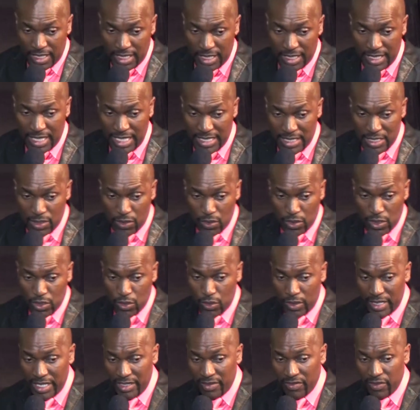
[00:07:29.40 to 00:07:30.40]
That's not
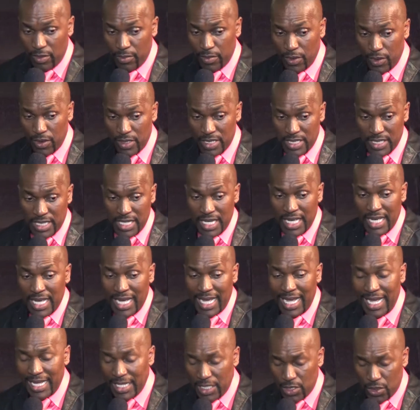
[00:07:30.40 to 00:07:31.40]
your level, because
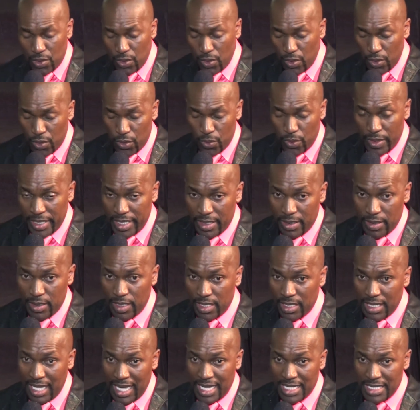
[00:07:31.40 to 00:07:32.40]
I saw you
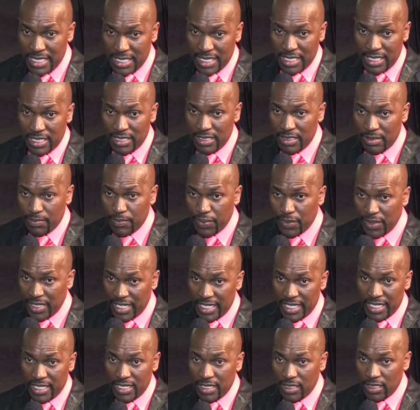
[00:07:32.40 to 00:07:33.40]
were asking,
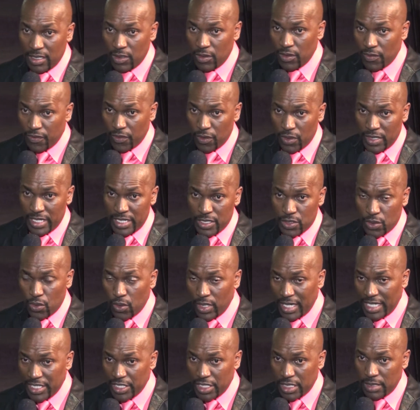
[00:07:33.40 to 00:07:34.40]
praying for a
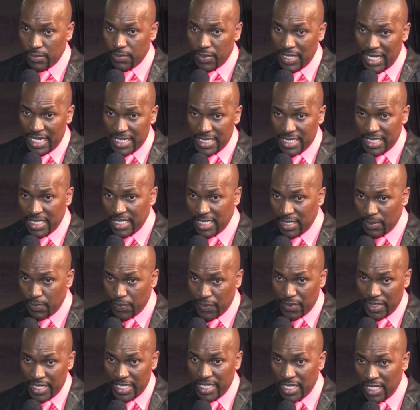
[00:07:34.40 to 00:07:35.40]
scholarship, asking,
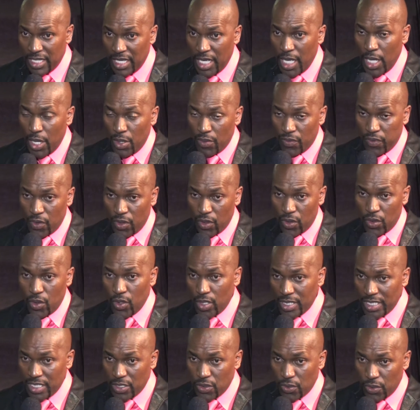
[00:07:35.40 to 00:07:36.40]
praying for
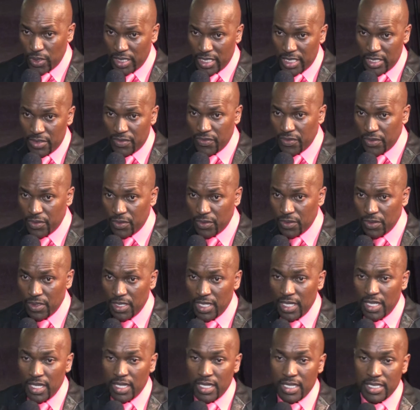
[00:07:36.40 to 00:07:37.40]
God to give you
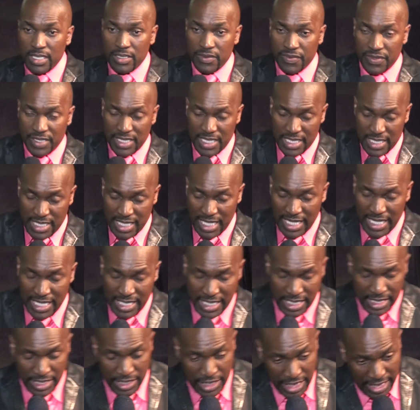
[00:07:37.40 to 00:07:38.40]
even an
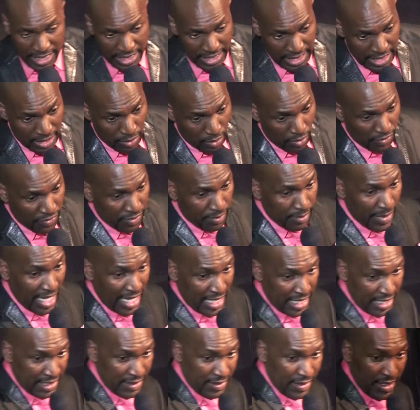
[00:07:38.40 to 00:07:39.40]
injection of
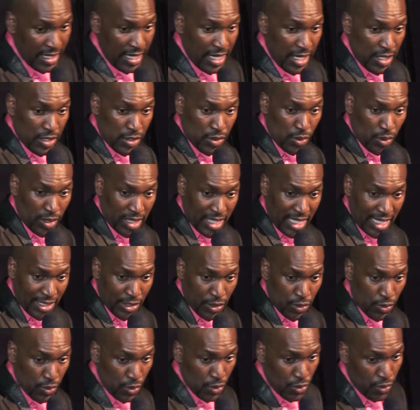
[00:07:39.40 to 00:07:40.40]
money so that
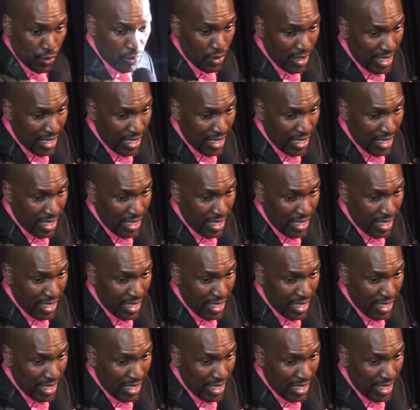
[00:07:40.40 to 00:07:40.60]
you do